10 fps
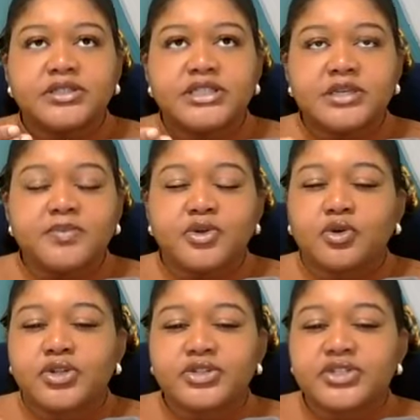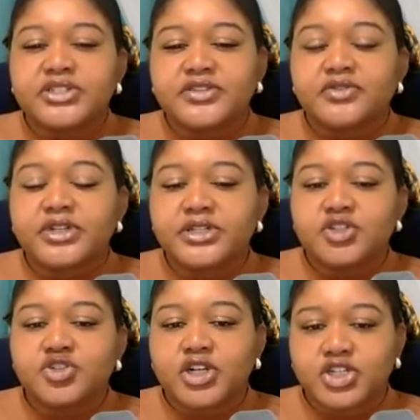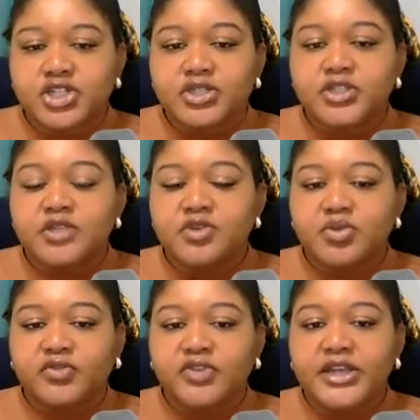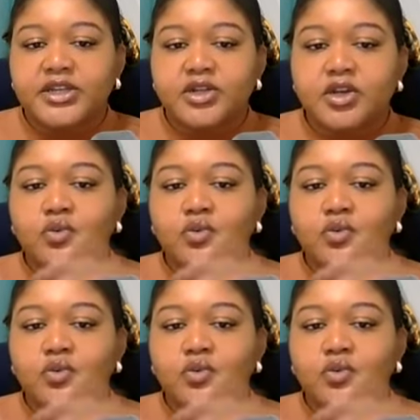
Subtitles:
deeper or there's a different instruction to be provided.